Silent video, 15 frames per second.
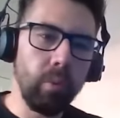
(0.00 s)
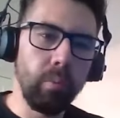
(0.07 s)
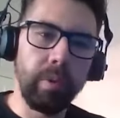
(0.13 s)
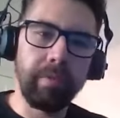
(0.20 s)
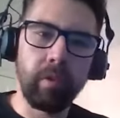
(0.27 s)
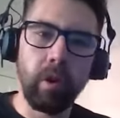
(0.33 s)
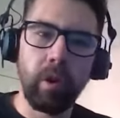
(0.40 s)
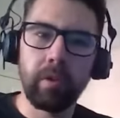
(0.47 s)

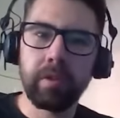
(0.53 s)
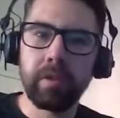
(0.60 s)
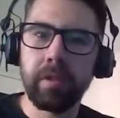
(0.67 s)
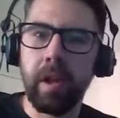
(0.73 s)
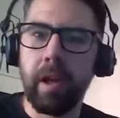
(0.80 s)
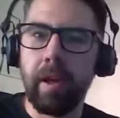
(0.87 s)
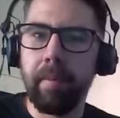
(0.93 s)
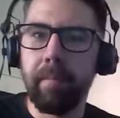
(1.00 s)
we've got
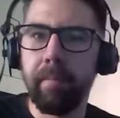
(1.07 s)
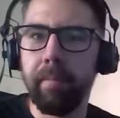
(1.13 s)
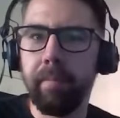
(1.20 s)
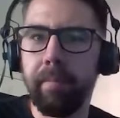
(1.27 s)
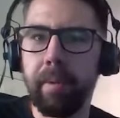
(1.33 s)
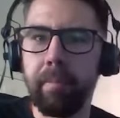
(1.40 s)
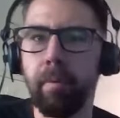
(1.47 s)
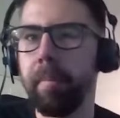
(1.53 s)
um,
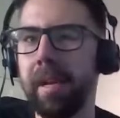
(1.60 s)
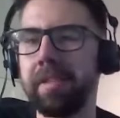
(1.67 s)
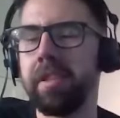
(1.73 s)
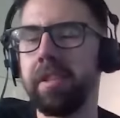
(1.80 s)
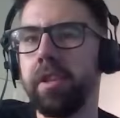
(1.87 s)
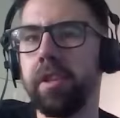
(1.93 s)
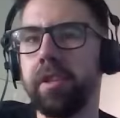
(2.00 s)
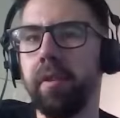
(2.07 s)
people
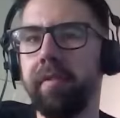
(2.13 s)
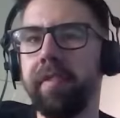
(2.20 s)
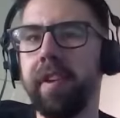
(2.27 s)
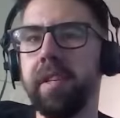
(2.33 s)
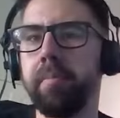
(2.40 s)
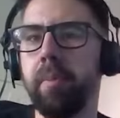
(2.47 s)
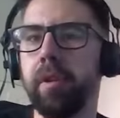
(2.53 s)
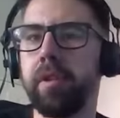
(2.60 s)
message us on
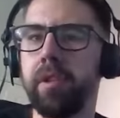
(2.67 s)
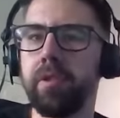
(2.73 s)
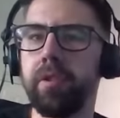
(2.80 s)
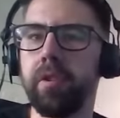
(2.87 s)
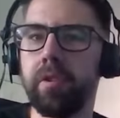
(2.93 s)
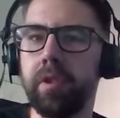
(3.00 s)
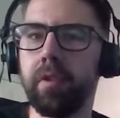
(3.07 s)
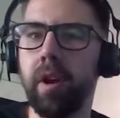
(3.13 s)
Facebook to, to,
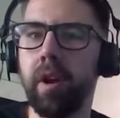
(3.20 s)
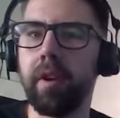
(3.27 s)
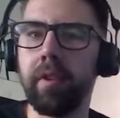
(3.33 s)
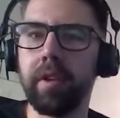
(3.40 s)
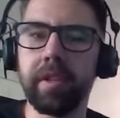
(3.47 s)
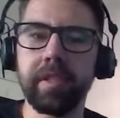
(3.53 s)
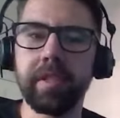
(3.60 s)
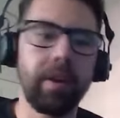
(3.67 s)
to kind of
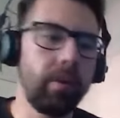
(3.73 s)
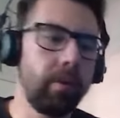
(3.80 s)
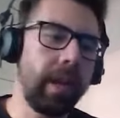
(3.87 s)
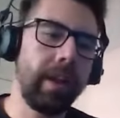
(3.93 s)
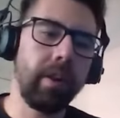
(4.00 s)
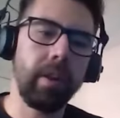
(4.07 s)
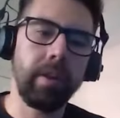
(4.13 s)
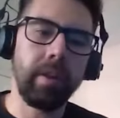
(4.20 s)
understand, or
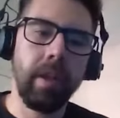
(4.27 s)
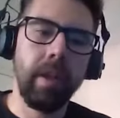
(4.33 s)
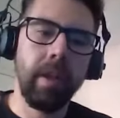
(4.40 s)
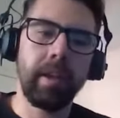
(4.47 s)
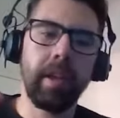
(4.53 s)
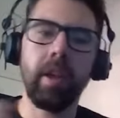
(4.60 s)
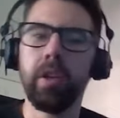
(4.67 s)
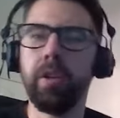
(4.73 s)
can I,
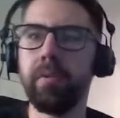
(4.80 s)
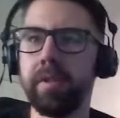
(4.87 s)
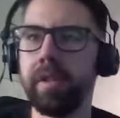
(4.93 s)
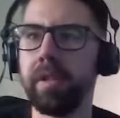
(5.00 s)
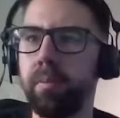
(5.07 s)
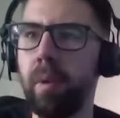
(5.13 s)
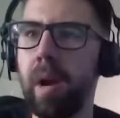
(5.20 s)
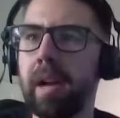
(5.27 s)
can I use
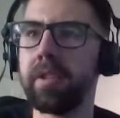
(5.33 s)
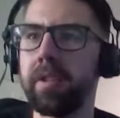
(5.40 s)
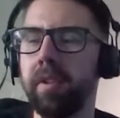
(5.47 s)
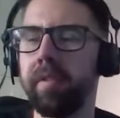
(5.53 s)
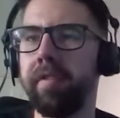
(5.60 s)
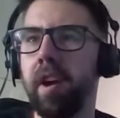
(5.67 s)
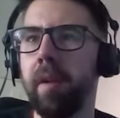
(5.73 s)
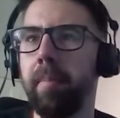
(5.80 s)
this wax on a
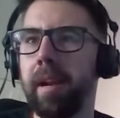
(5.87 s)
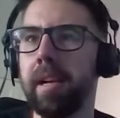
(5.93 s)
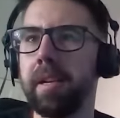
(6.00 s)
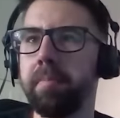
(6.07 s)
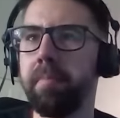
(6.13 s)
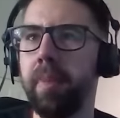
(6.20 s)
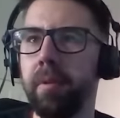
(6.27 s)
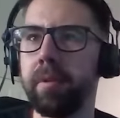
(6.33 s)

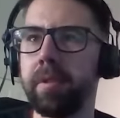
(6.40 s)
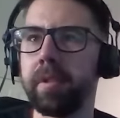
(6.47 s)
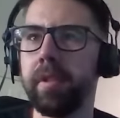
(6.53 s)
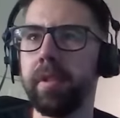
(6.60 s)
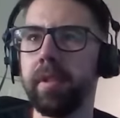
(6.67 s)
fiberglass boat?